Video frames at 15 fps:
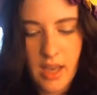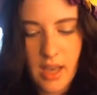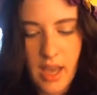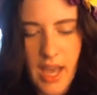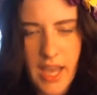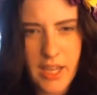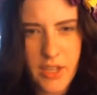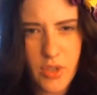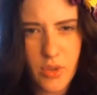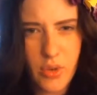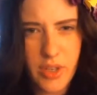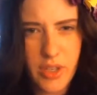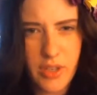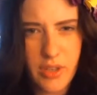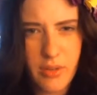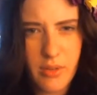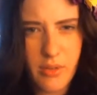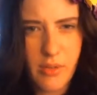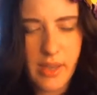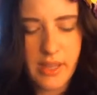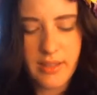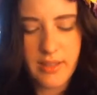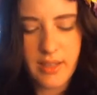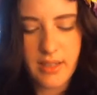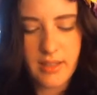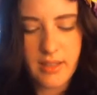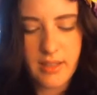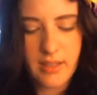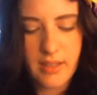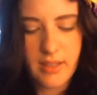I adore you. It's
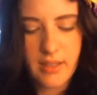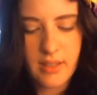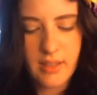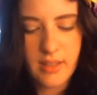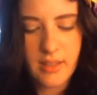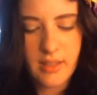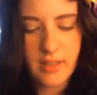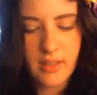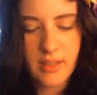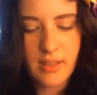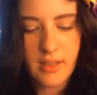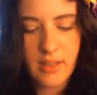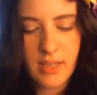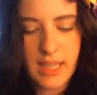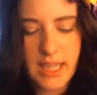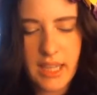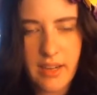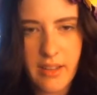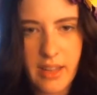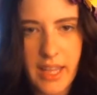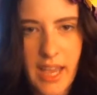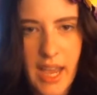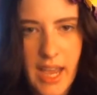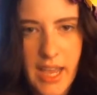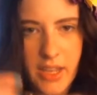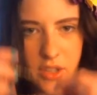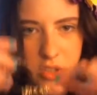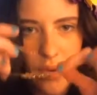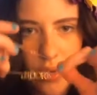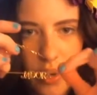just literally I
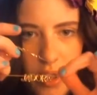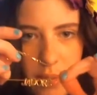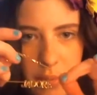adore,